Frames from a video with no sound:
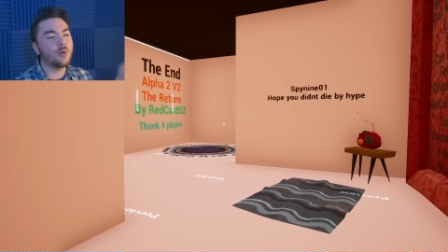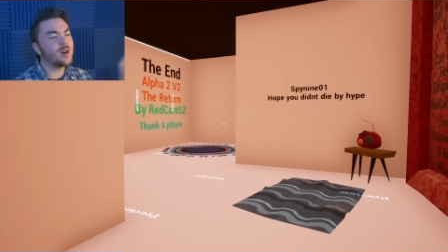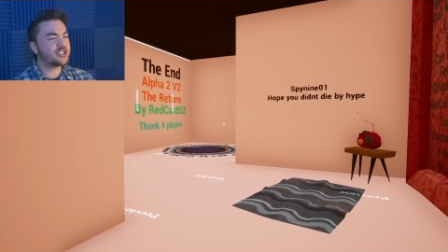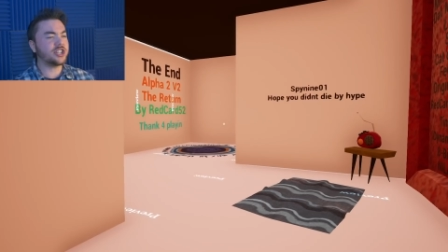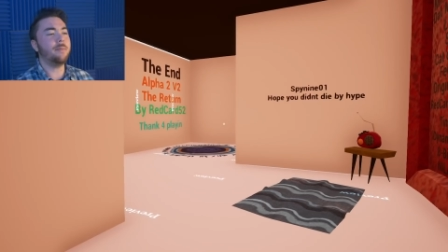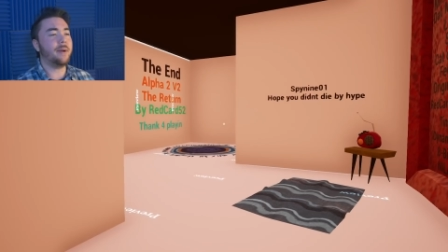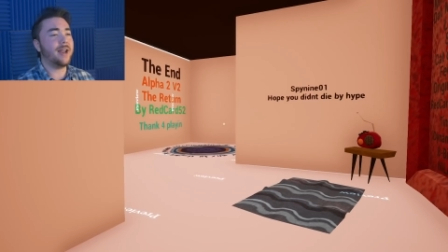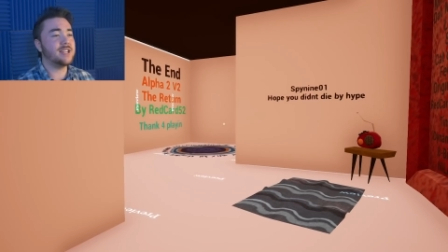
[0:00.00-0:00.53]
We're
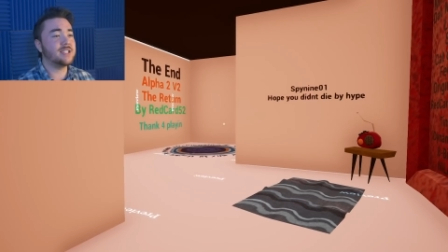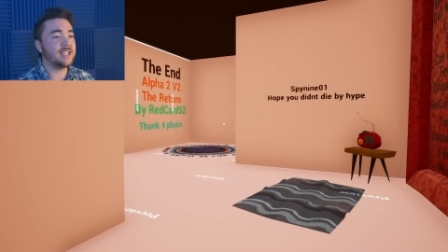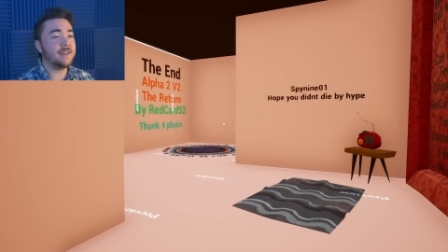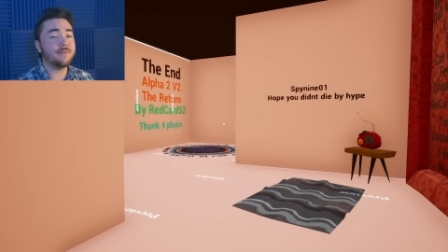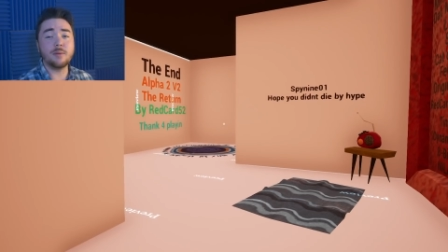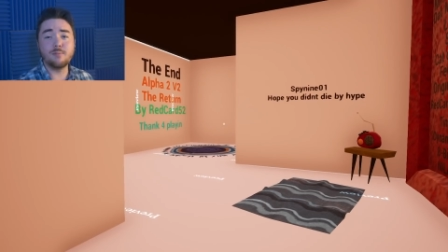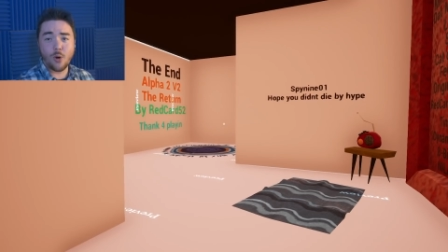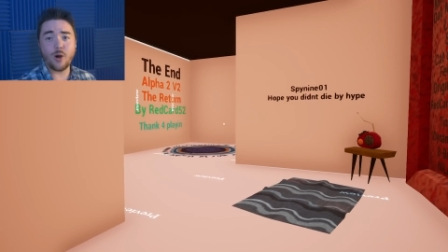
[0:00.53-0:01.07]
jumping into
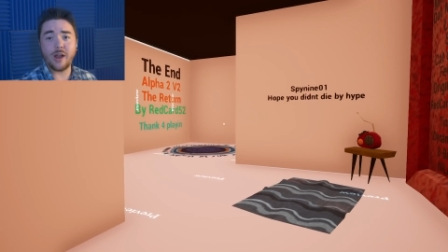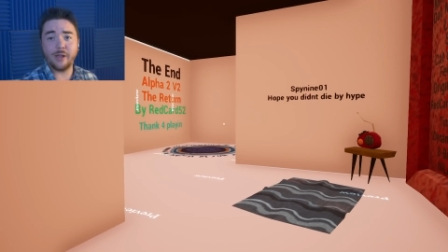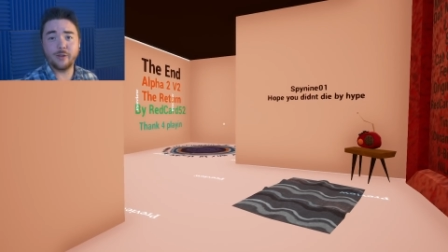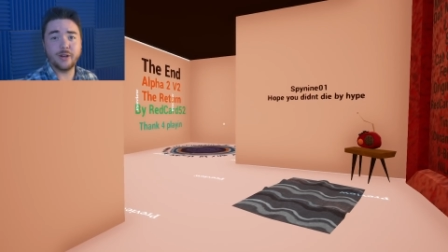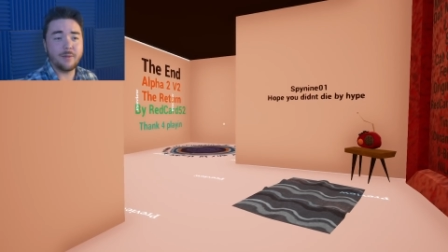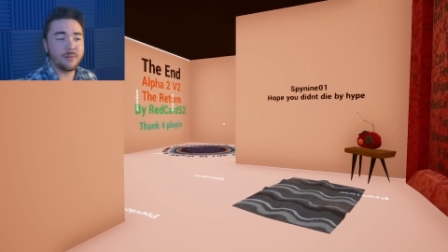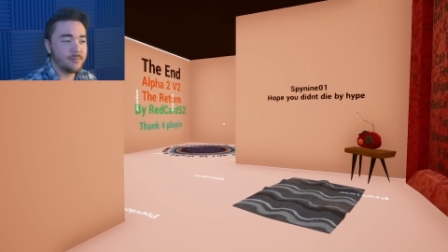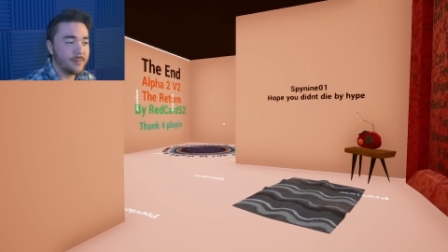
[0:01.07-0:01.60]
even more
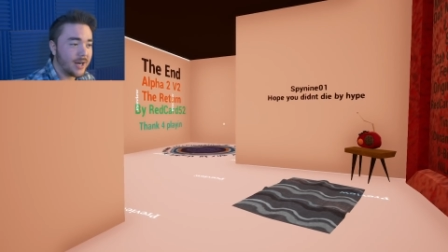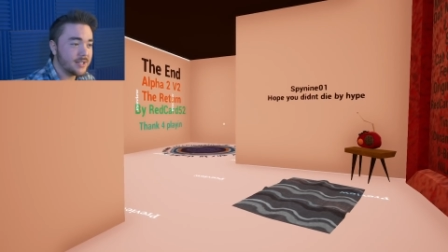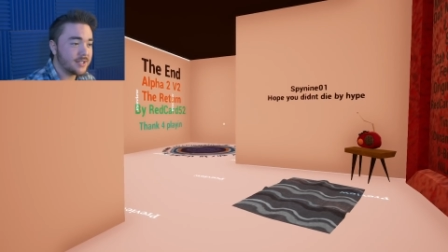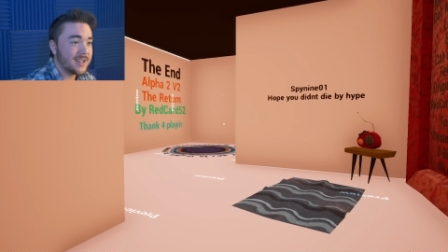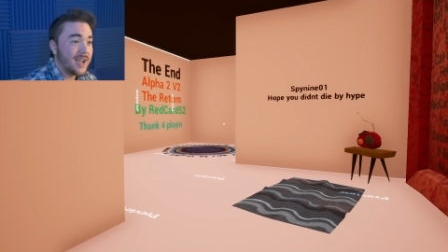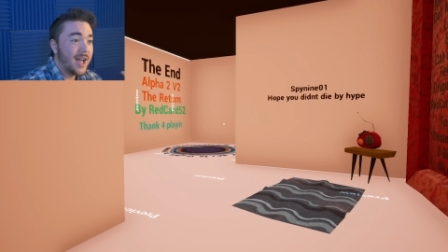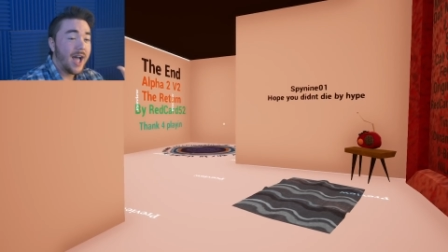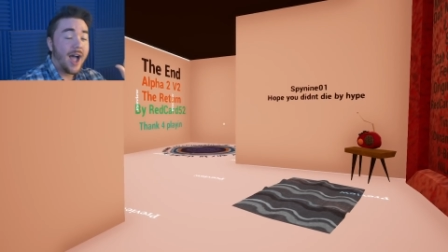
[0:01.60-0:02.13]
Hello Neighbor
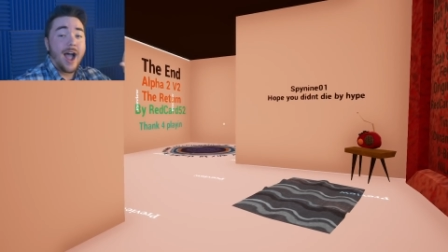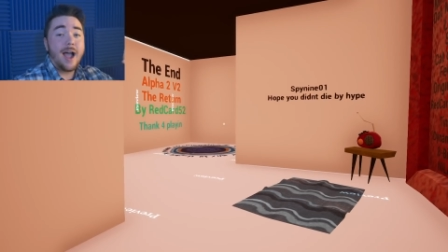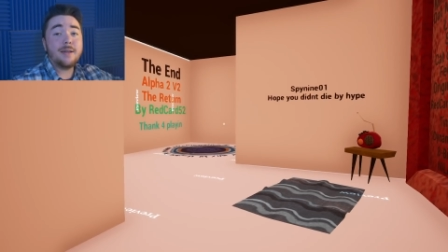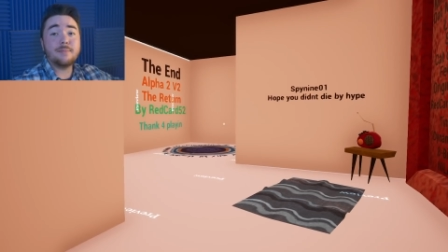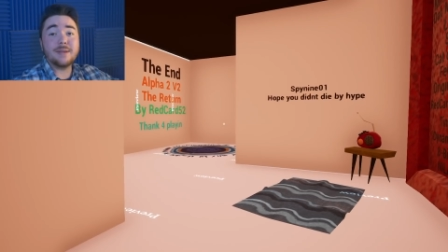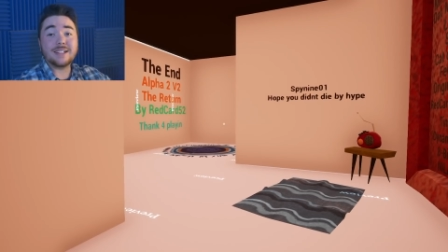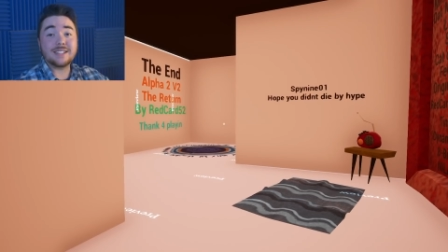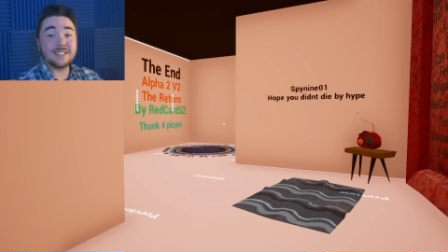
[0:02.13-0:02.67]
mods. I
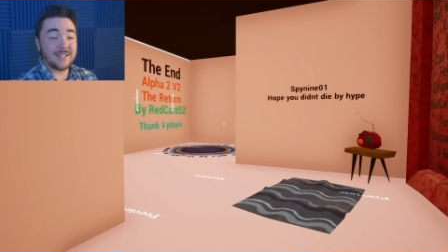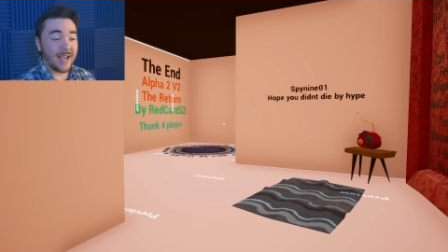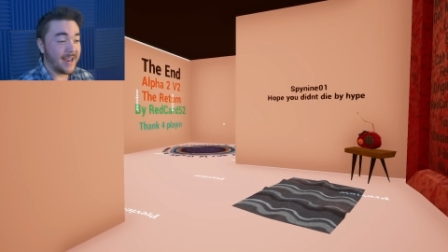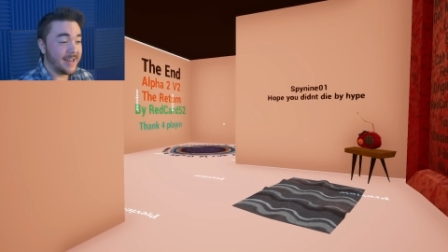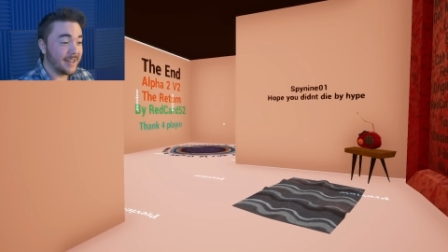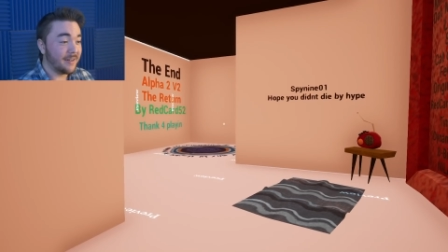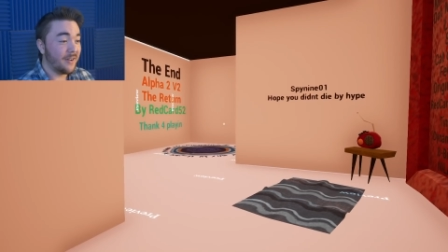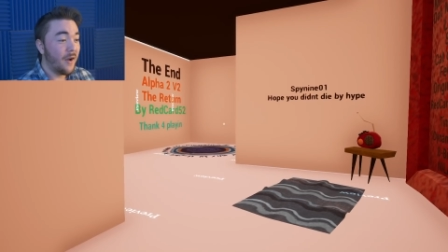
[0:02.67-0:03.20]
am
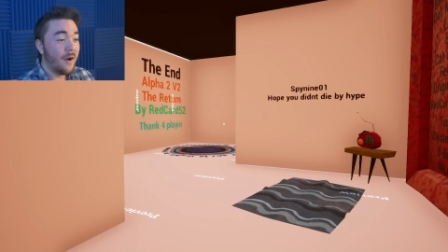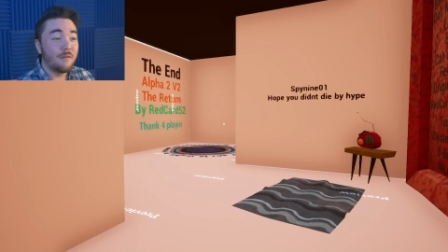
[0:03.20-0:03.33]
excited